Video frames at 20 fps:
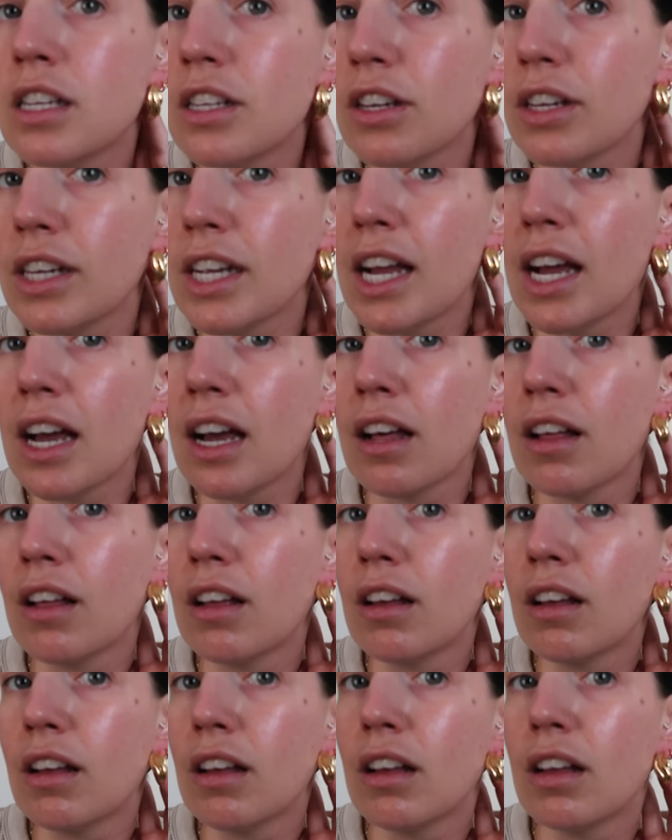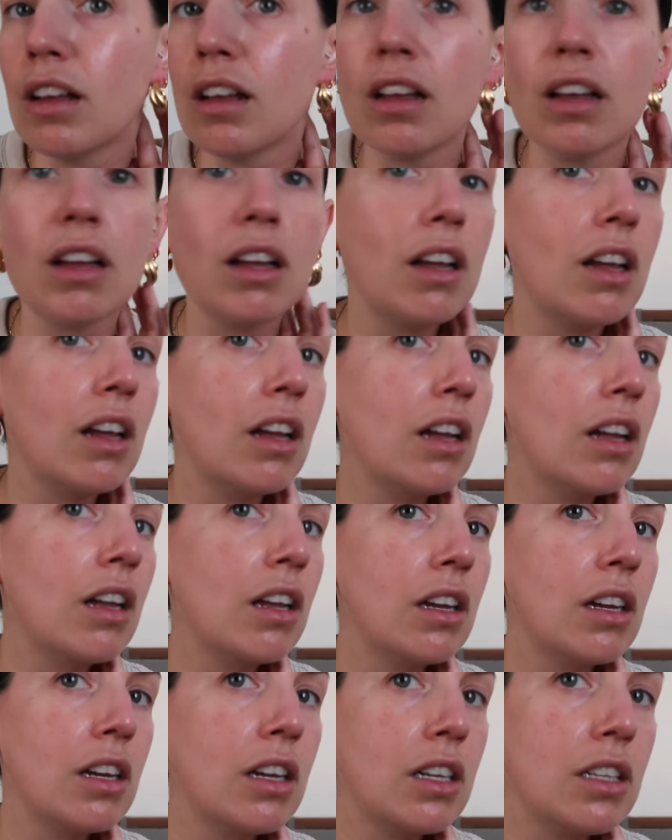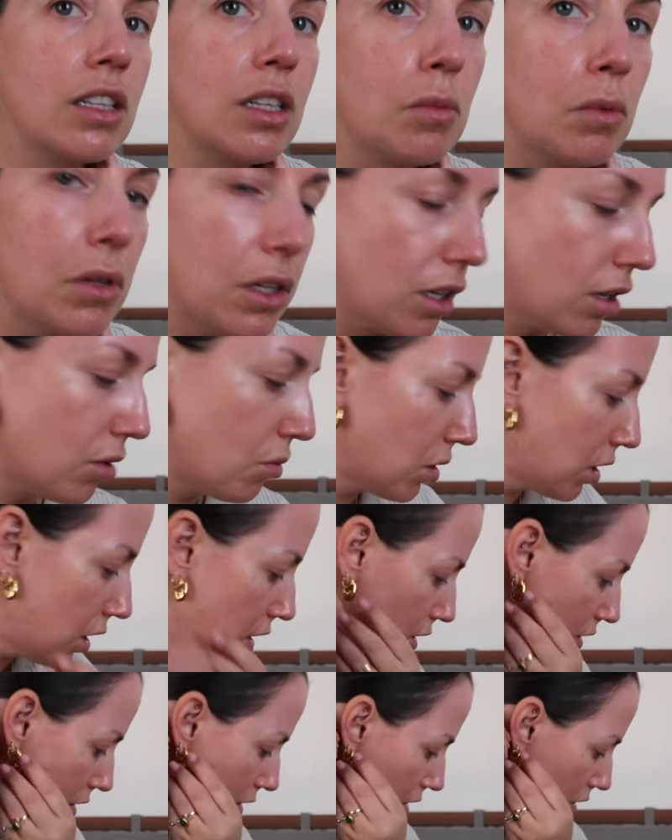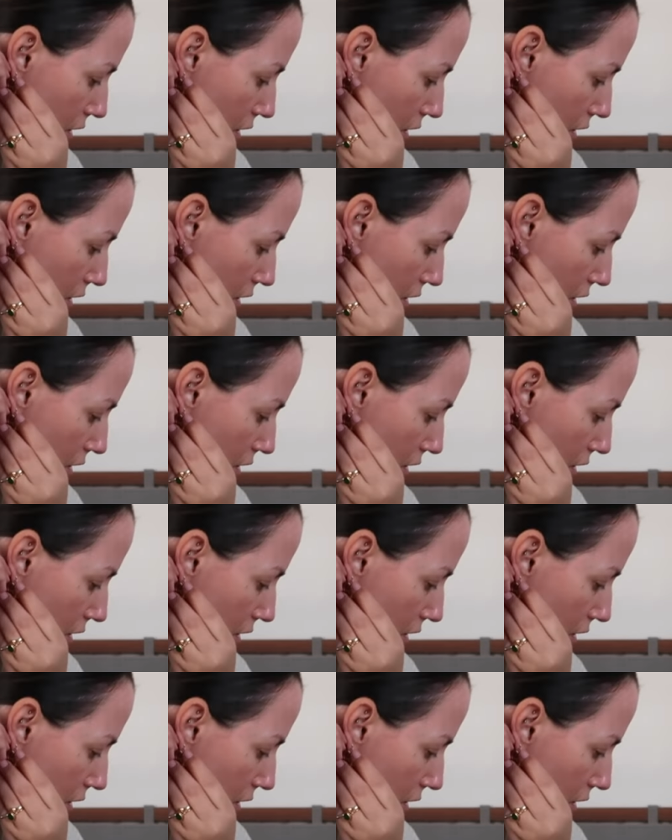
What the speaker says: So yeah, so put the other one in.